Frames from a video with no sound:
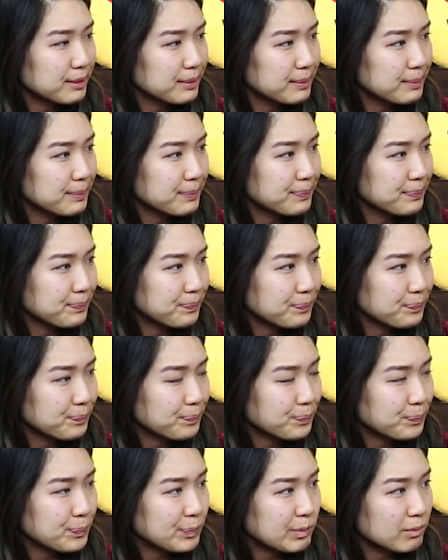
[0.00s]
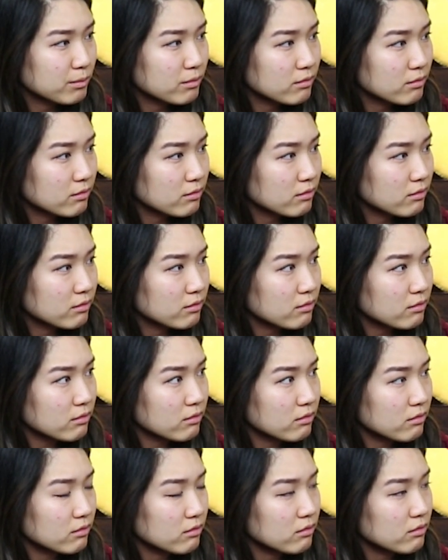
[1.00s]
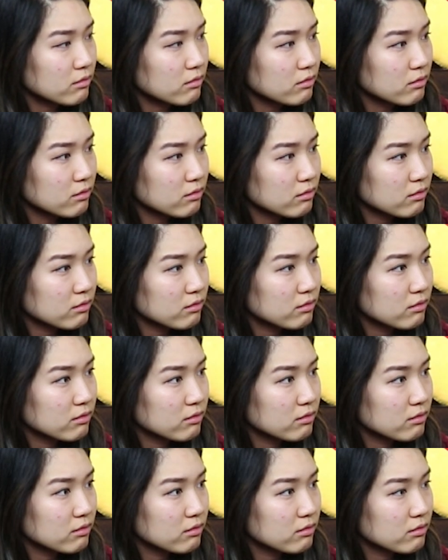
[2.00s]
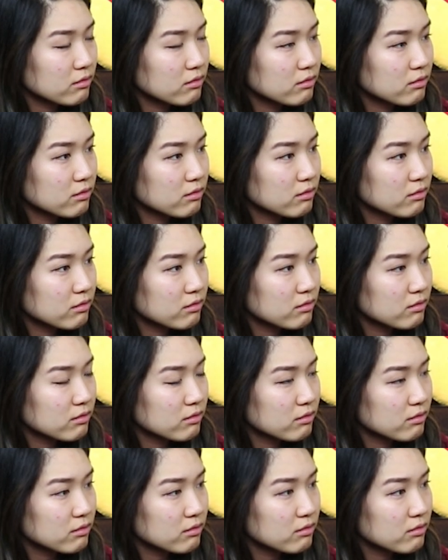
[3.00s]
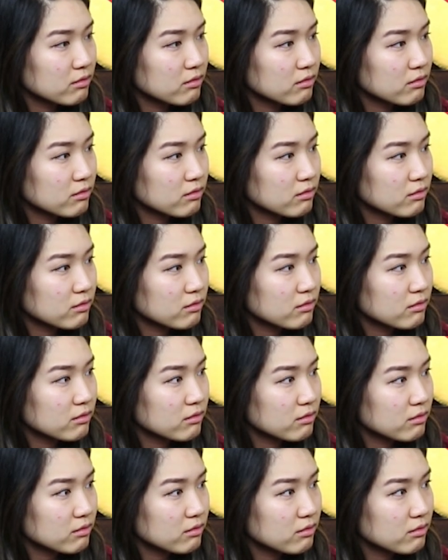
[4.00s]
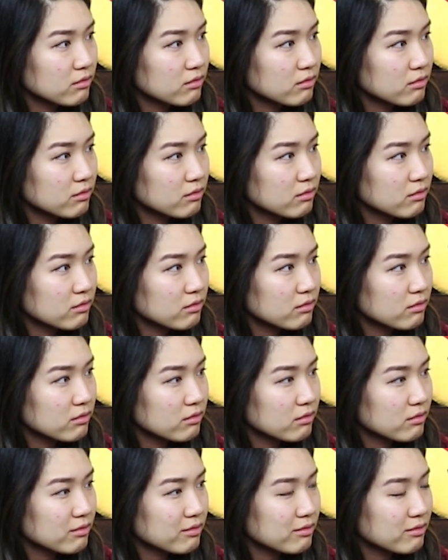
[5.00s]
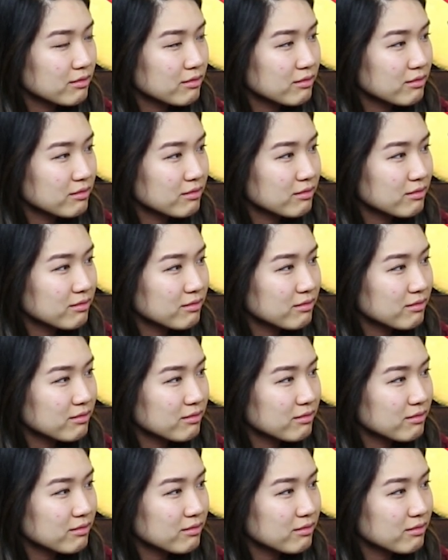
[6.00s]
This person isn't speaking.